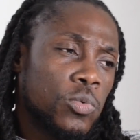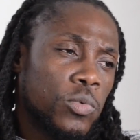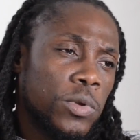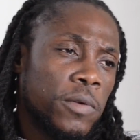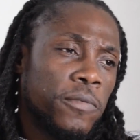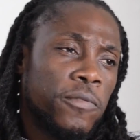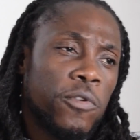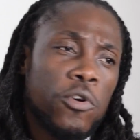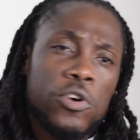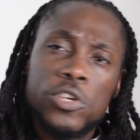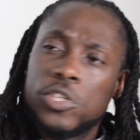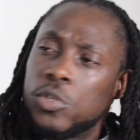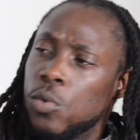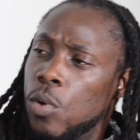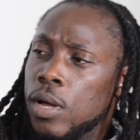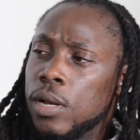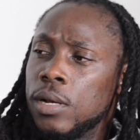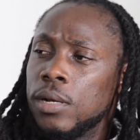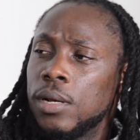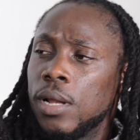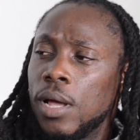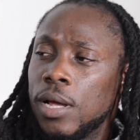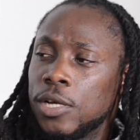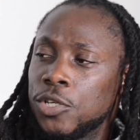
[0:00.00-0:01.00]
the first
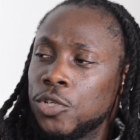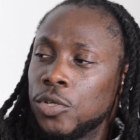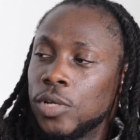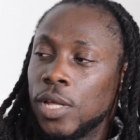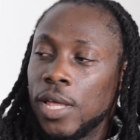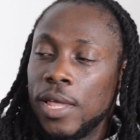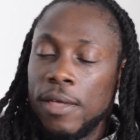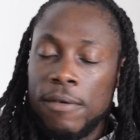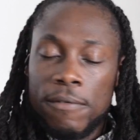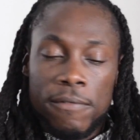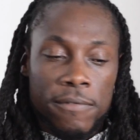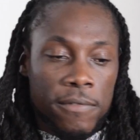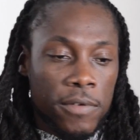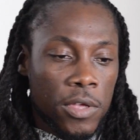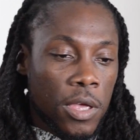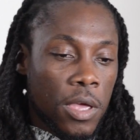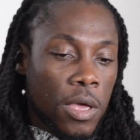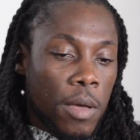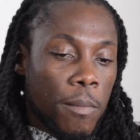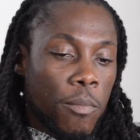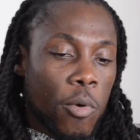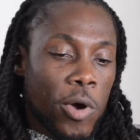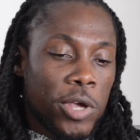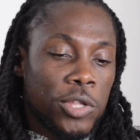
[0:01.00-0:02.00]
one I should give
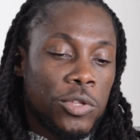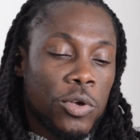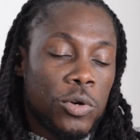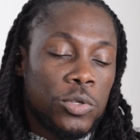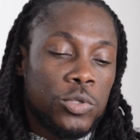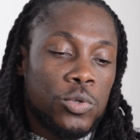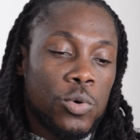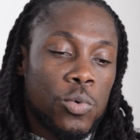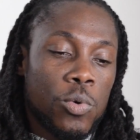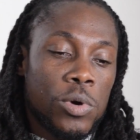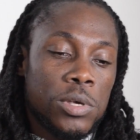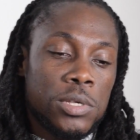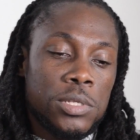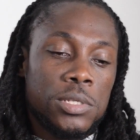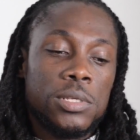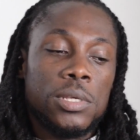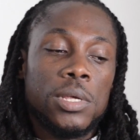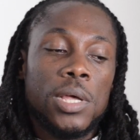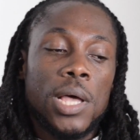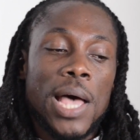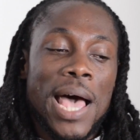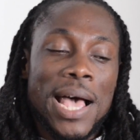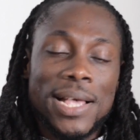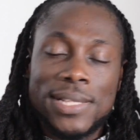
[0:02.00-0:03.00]
point out to was
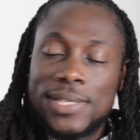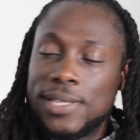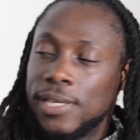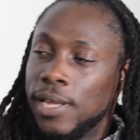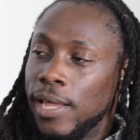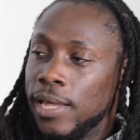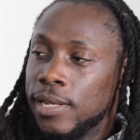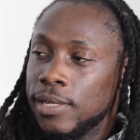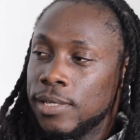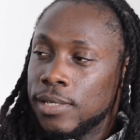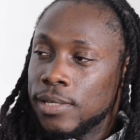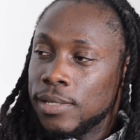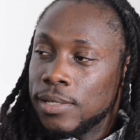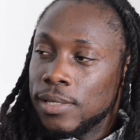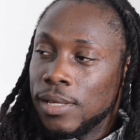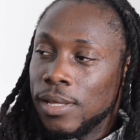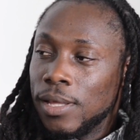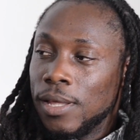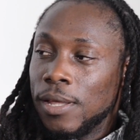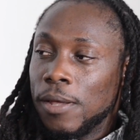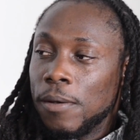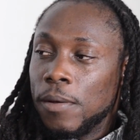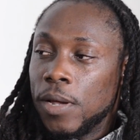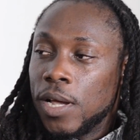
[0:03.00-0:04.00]
Accident.
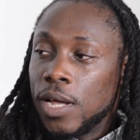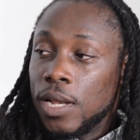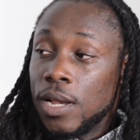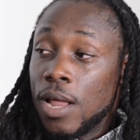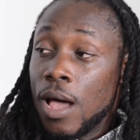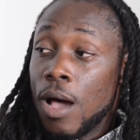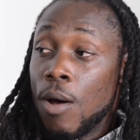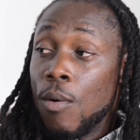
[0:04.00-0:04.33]
Like that